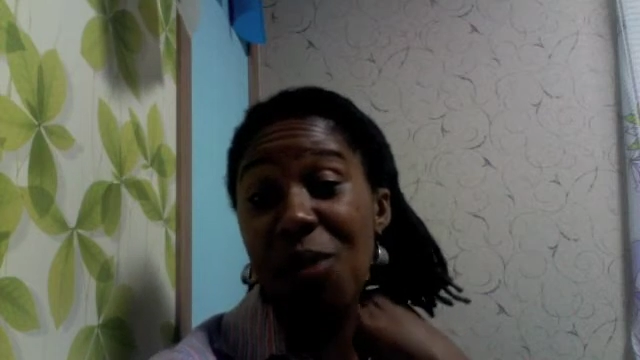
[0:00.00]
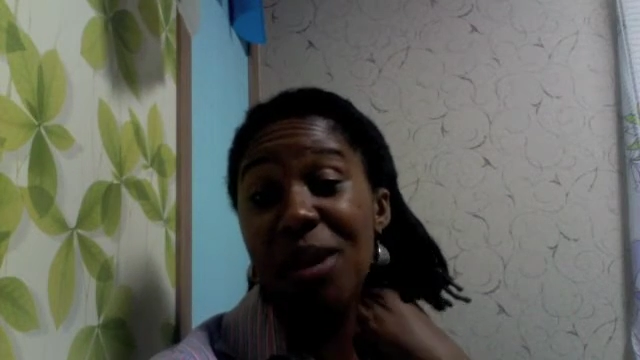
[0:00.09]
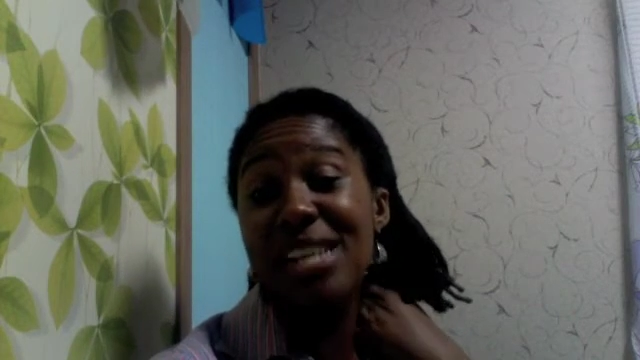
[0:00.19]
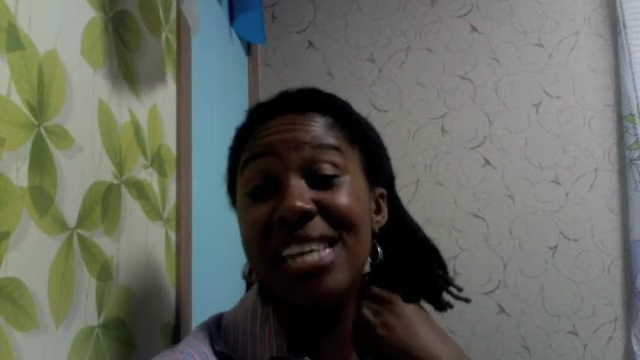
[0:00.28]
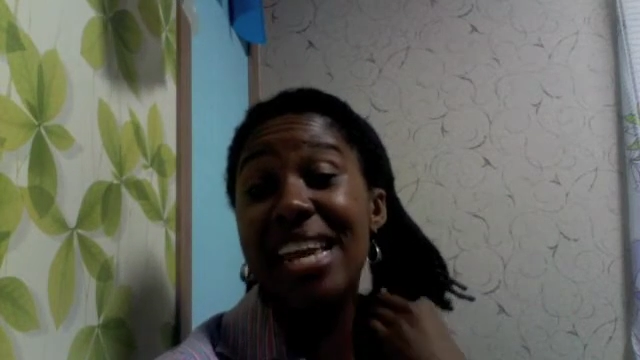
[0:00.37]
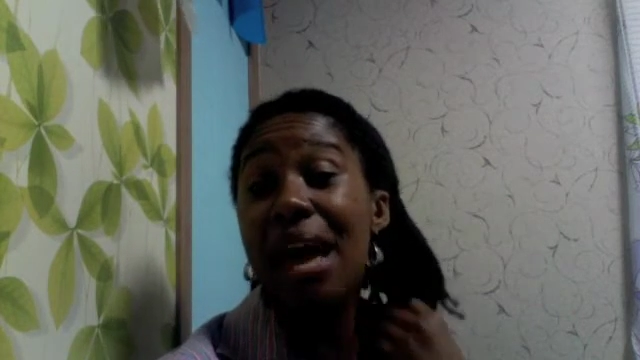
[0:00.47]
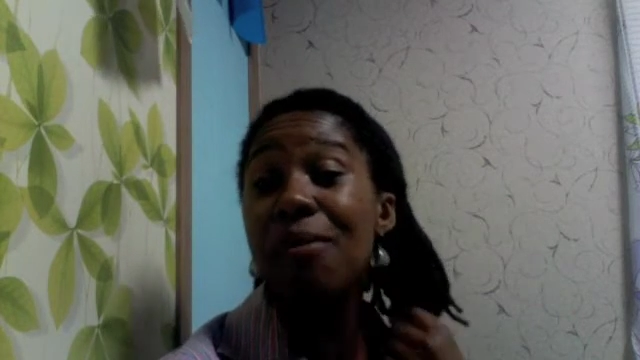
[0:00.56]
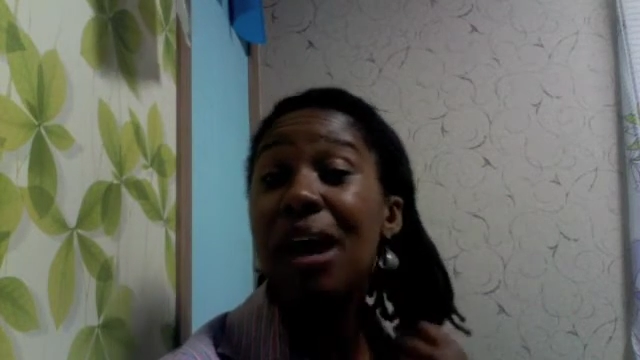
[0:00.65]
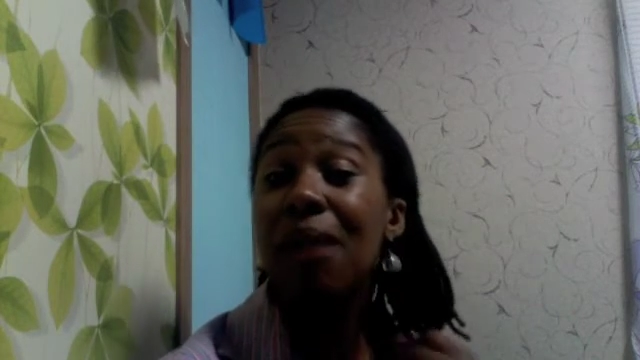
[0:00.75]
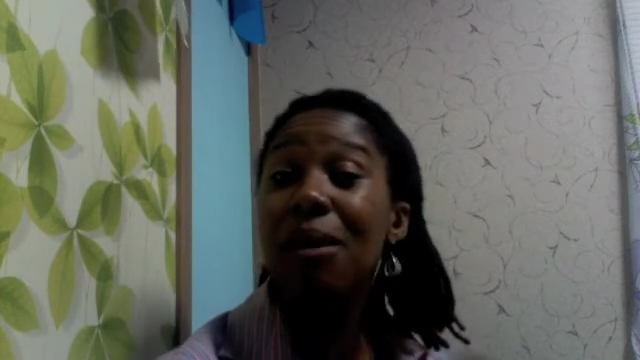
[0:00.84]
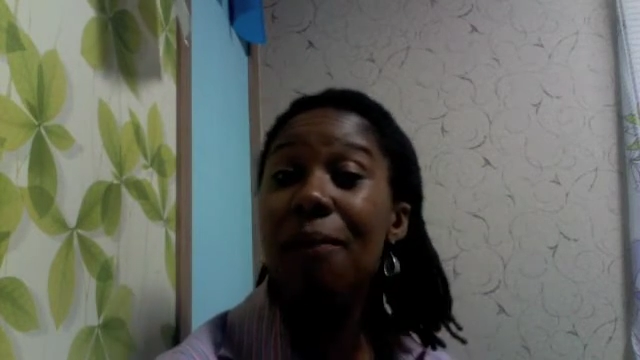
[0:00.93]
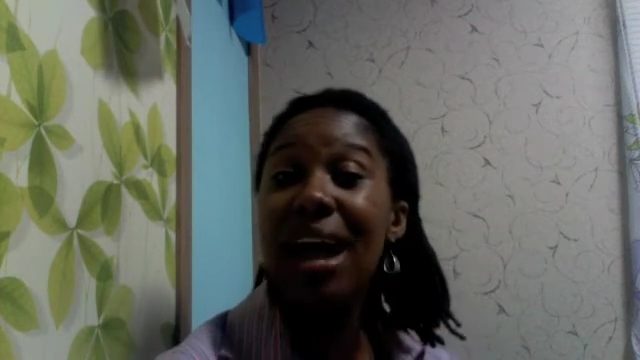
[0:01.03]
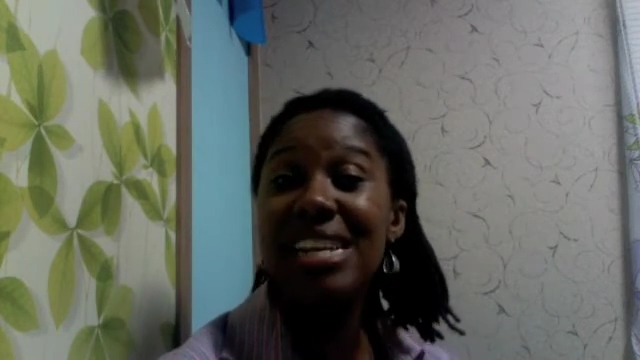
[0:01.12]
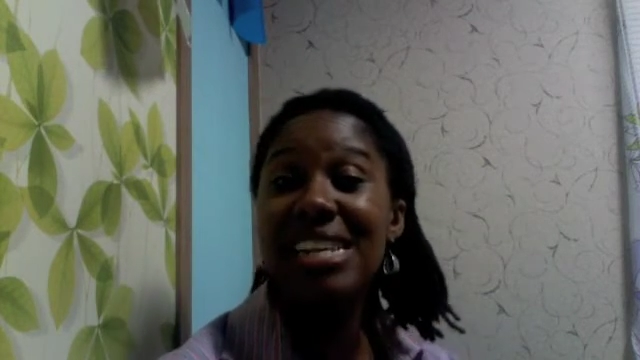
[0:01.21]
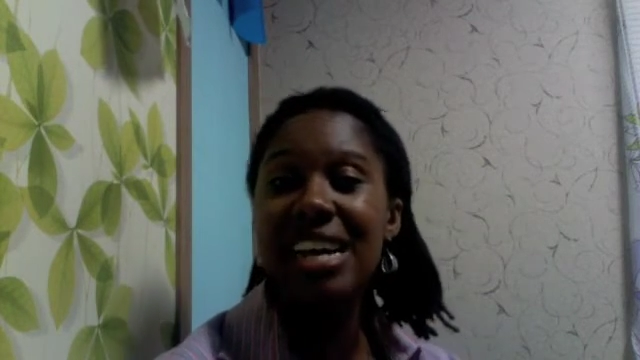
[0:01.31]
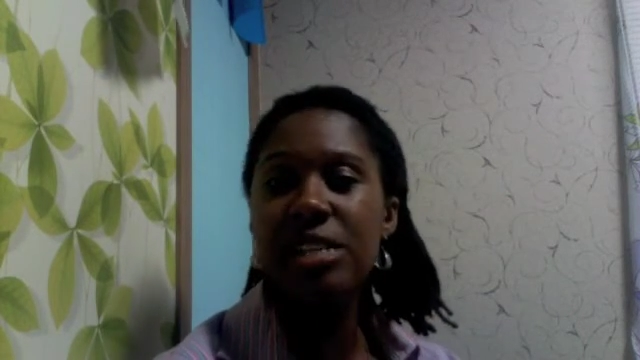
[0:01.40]
because they kept coming
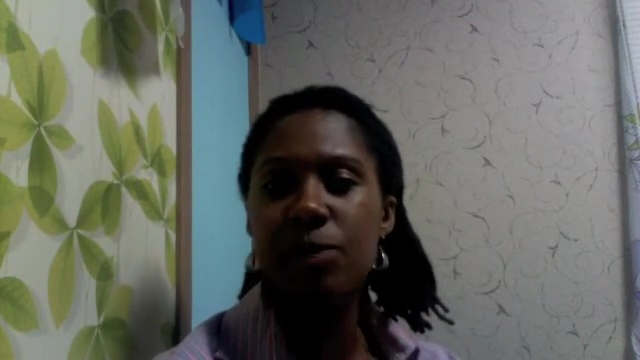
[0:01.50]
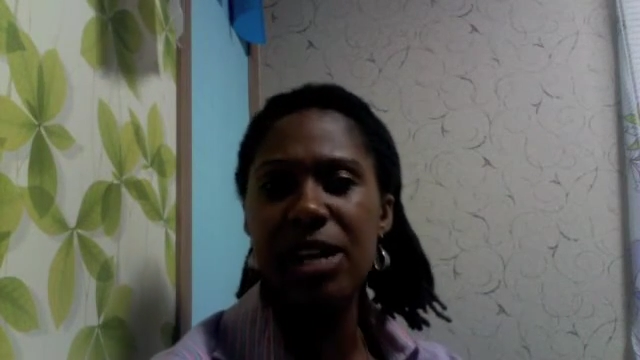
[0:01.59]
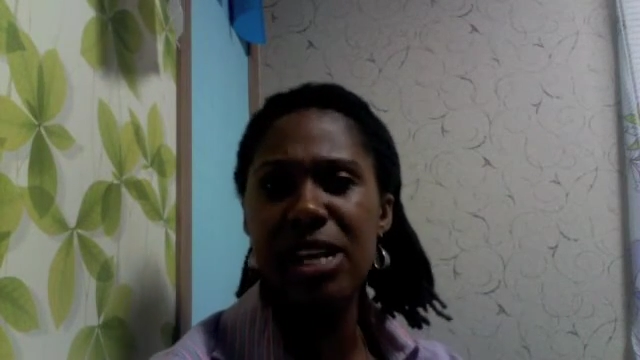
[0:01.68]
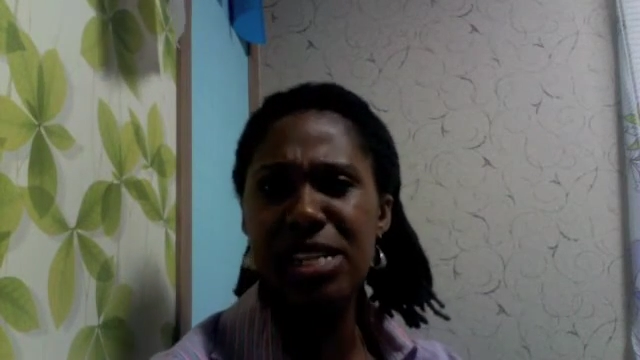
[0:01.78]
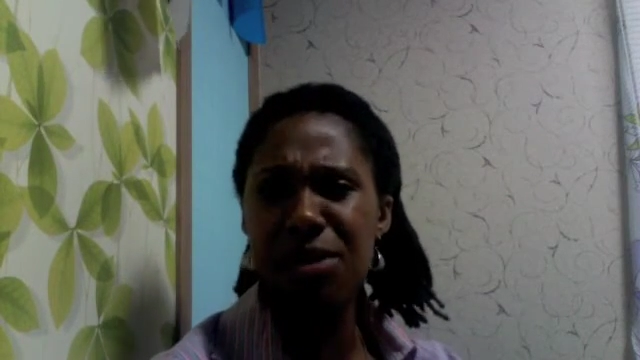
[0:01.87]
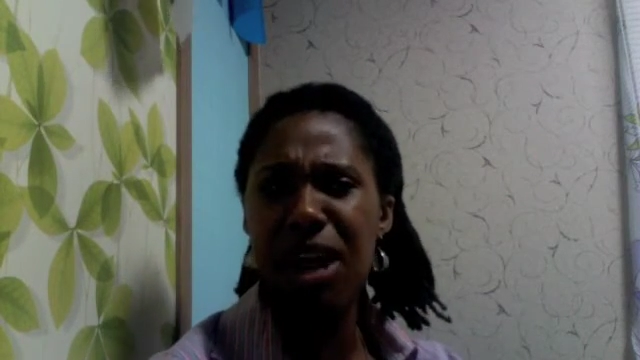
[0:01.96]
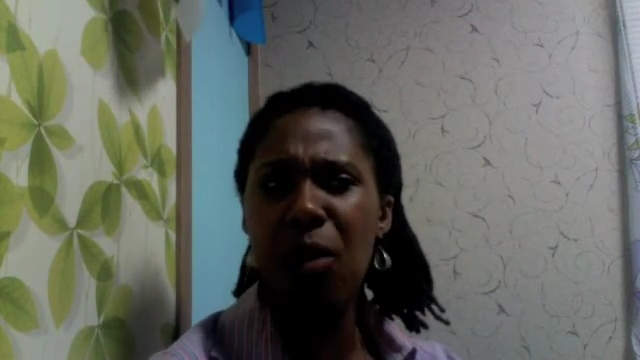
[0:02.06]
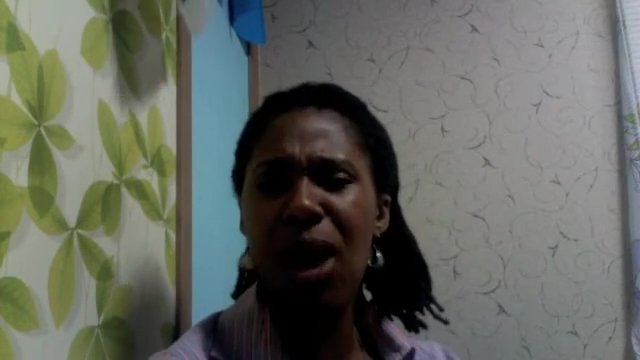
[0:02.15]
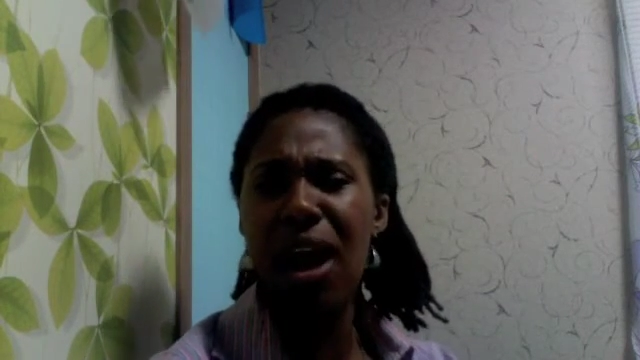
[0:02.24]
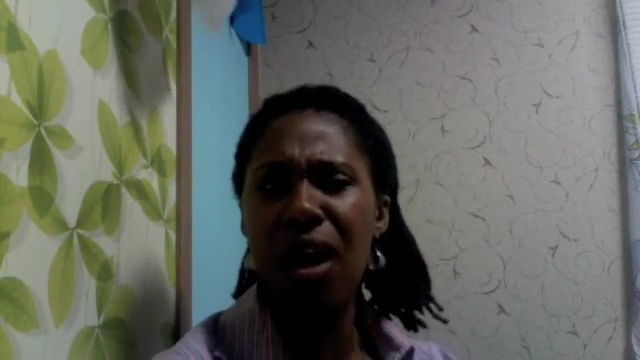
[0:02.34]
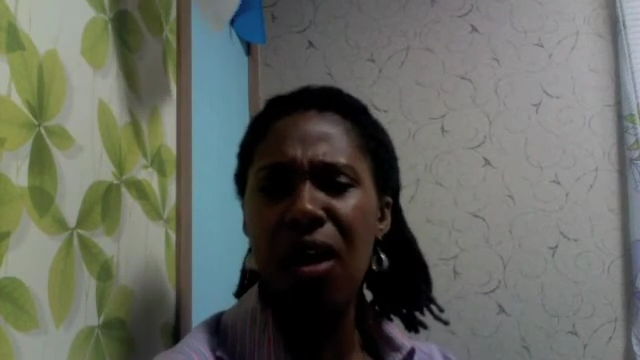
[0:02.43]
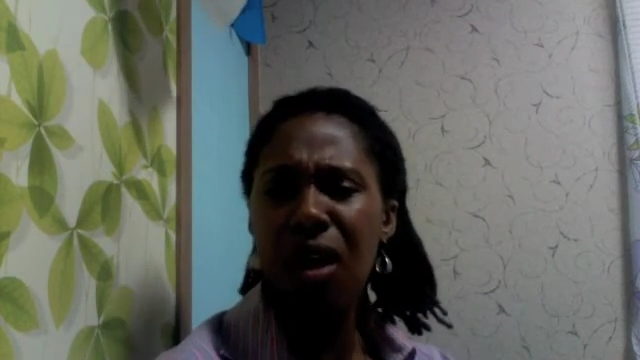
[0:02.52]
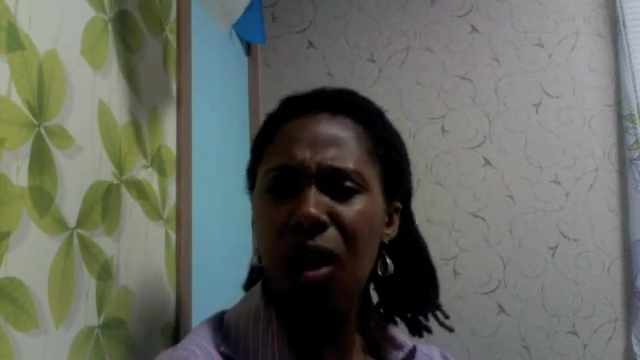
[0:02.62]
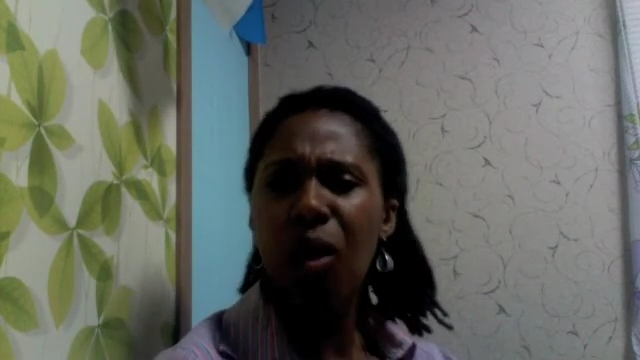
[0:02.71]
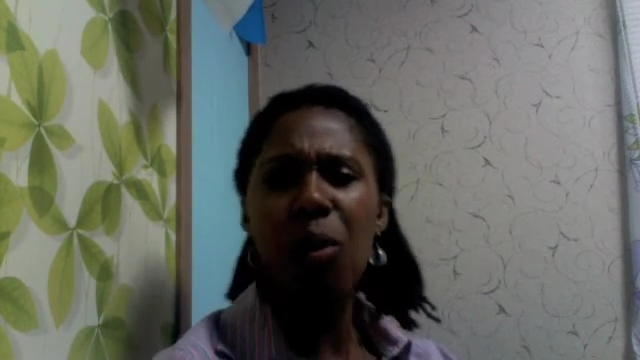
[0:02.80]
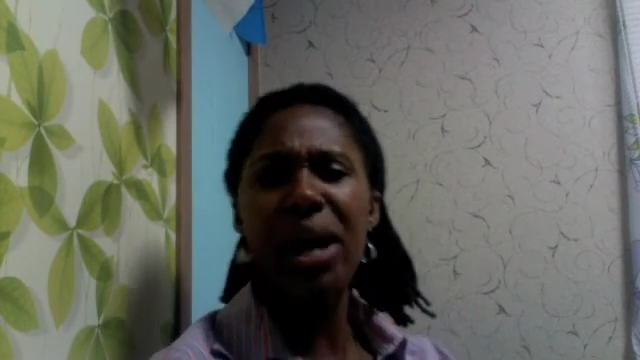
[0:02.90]
back to us because they were like, wow,
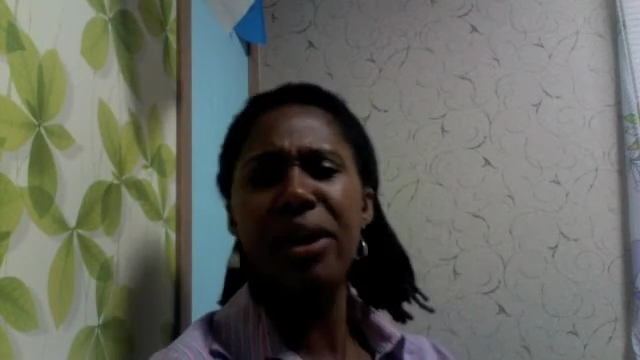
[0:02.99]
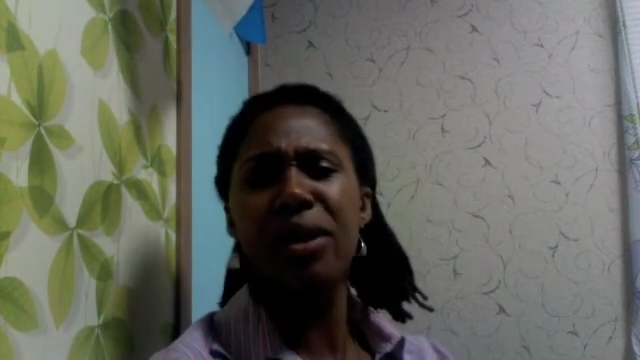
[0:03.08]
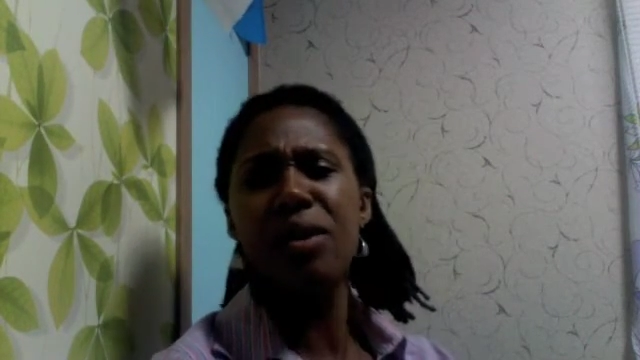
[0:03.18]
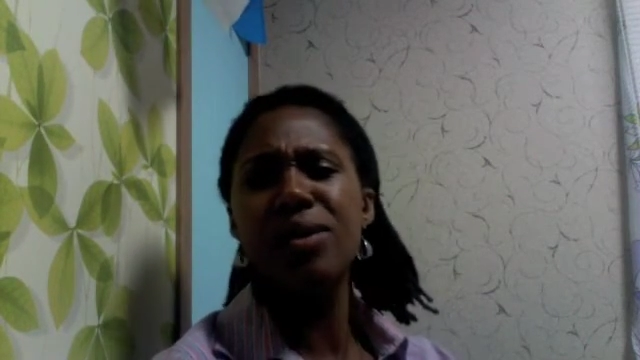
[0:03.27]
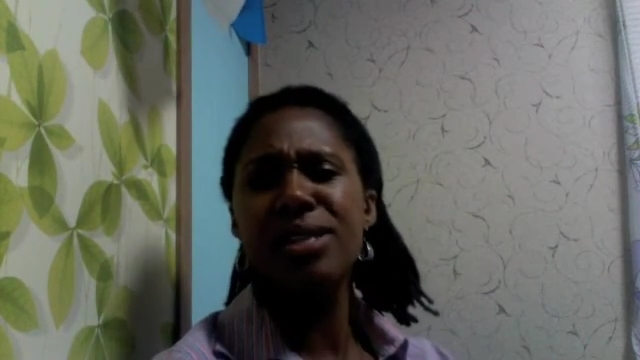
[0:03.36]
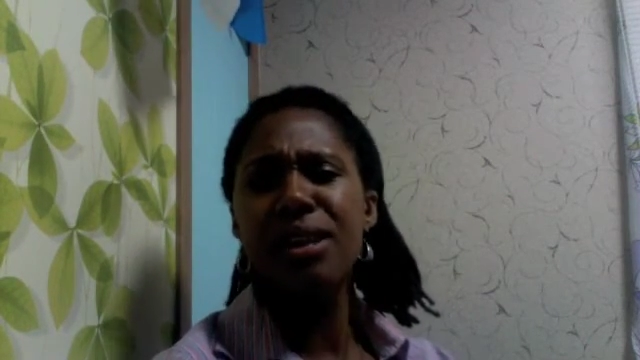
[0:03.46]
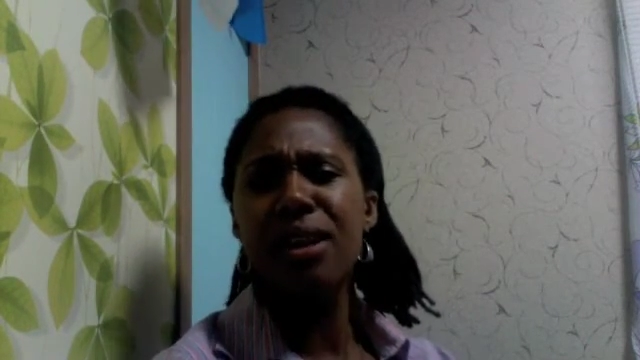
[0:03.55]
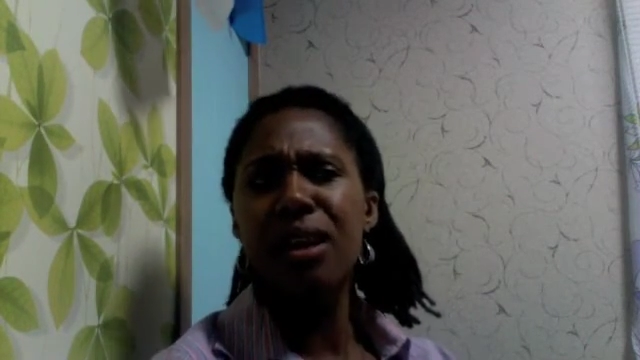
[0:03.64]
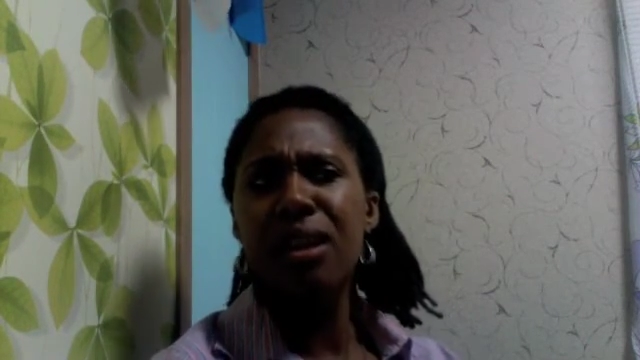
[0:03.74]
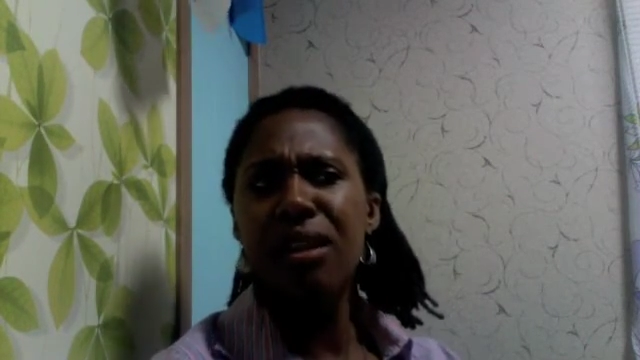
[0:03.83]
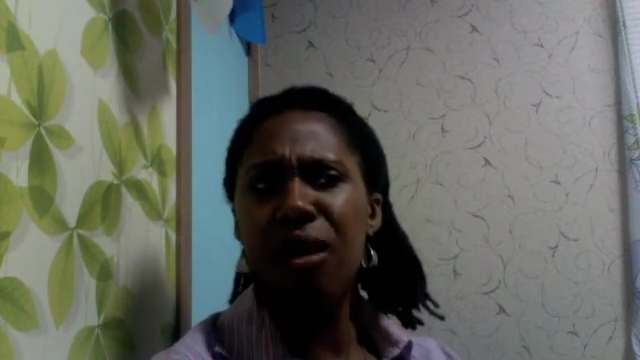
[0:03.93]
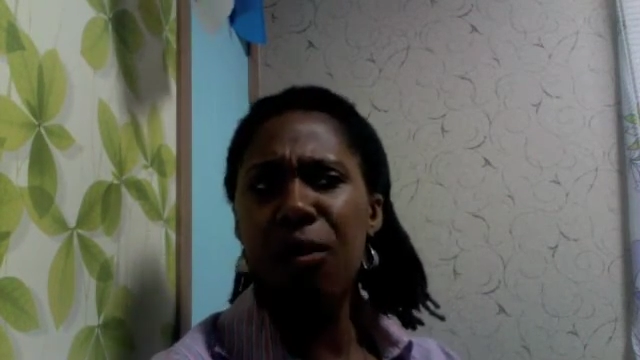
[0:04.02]
Waygooks. There